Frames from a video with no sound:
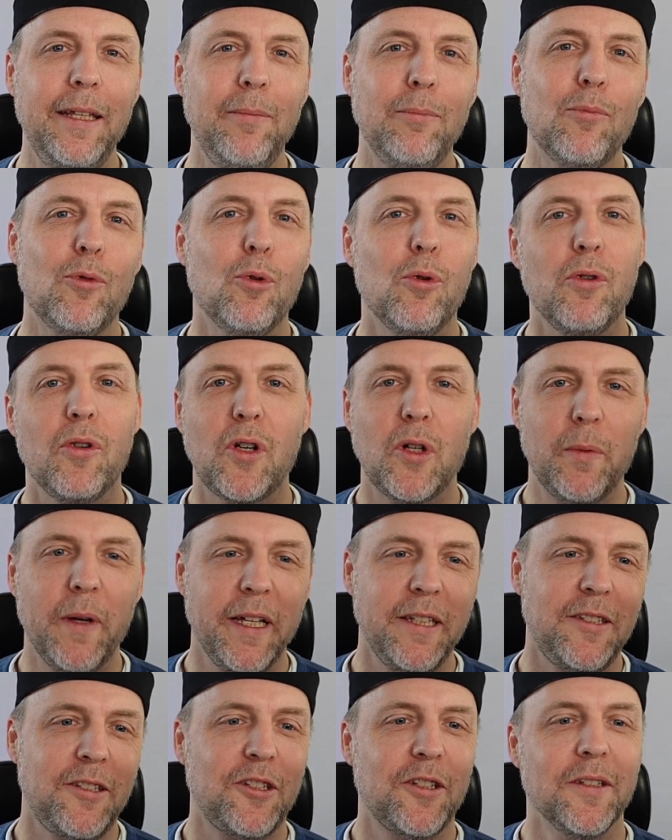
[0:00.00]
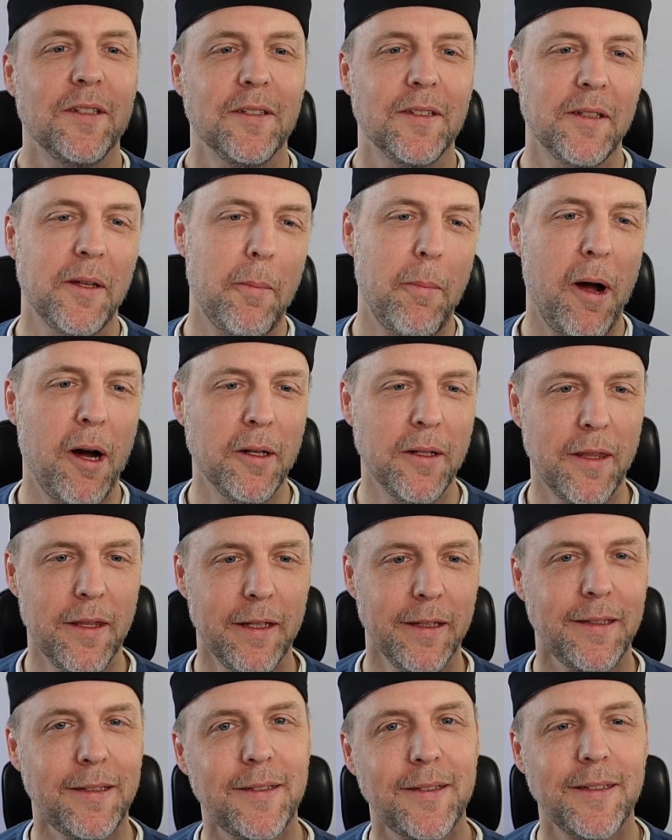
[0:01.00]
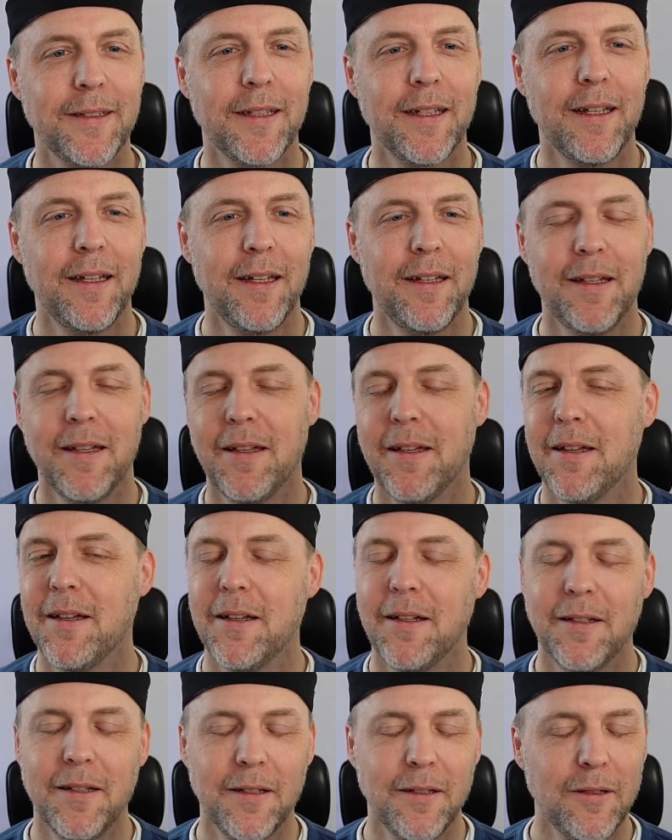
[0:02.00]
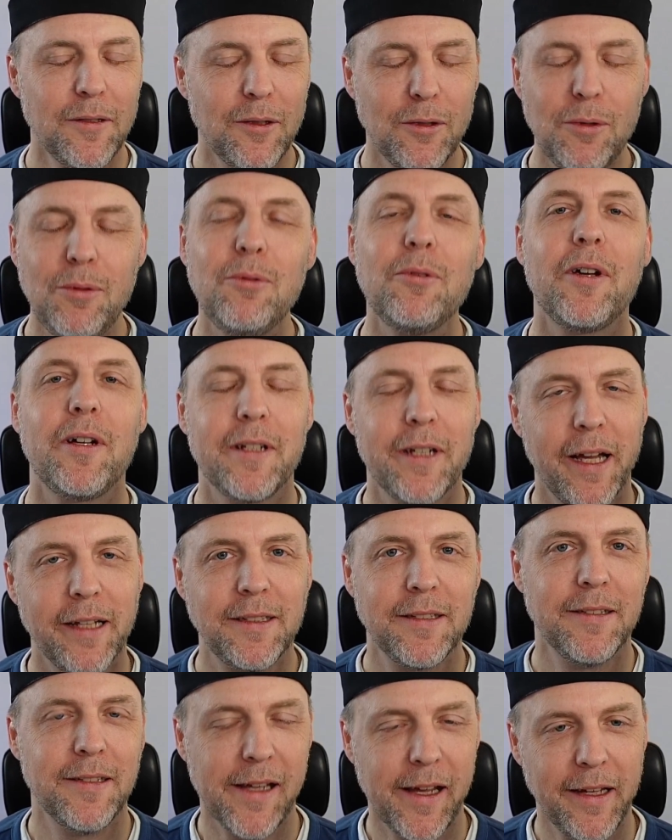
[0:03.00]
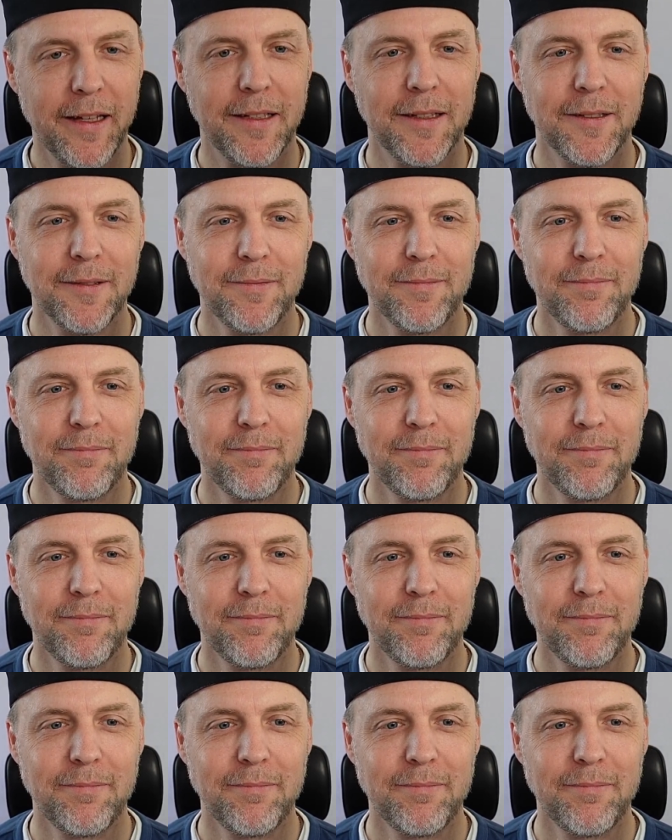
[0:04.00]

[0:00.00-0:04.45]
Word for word: more questions about this, do not hesitate.